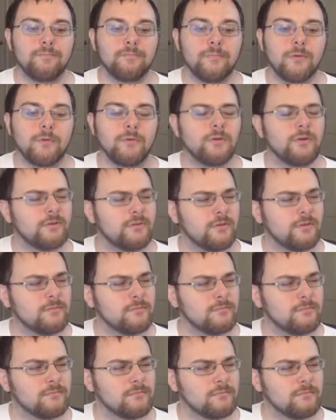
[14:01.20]
Or is it?
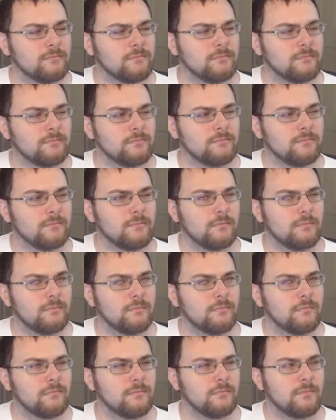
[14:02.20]

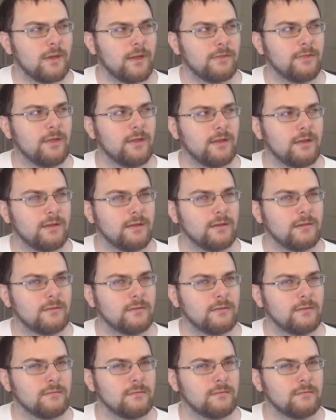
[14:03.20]
I think it is.
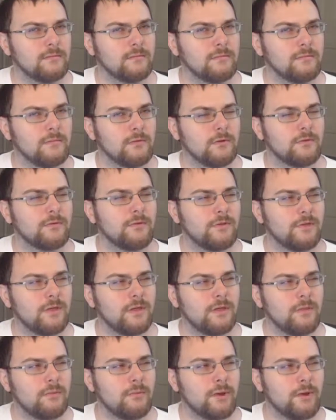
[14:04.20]
Or is it the
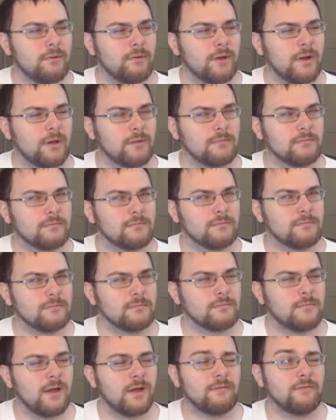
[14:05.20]
other way around?
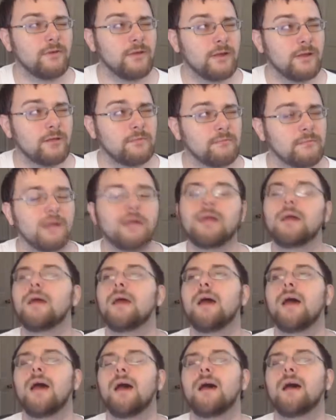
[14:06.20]
I forget.
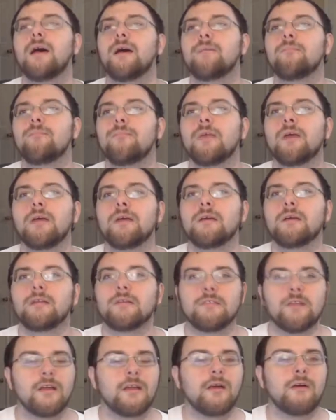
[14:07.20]
Um, because
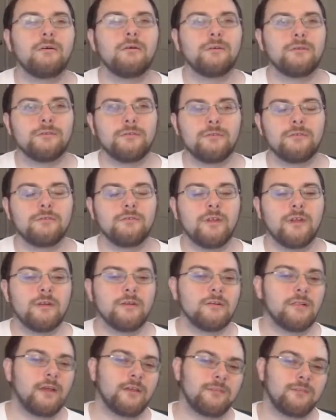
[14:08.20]
I always used to hear,
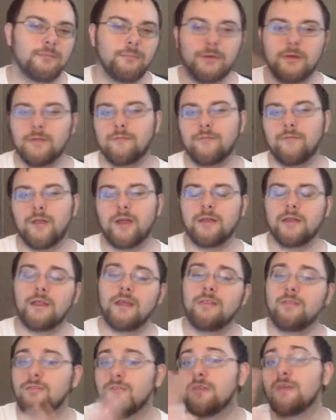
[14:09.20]
like, speed of light
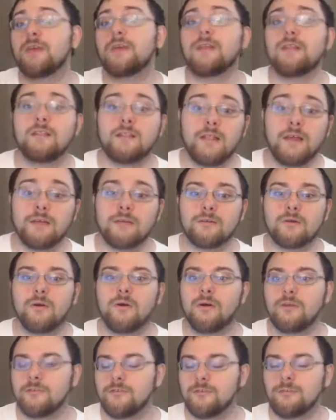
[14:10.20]
and then later
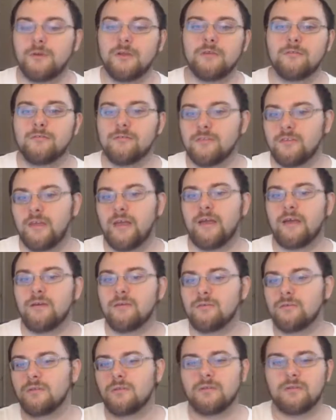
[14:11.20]
on speed of
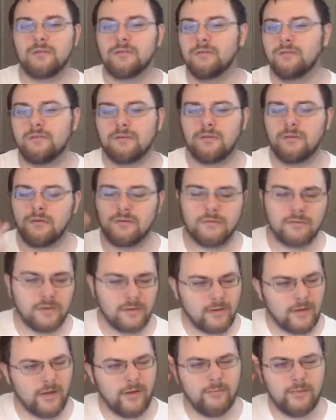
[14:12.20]
sound. And so it's like,
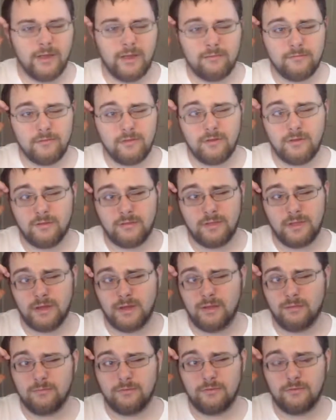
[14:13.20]
I may have to look that
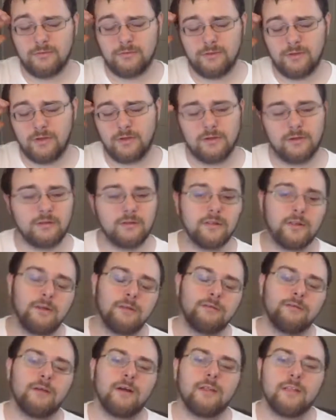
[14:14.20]
up just to
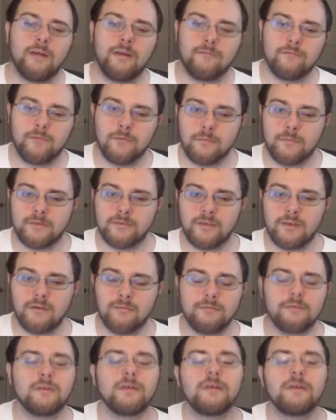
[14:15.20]
clarify that for myself.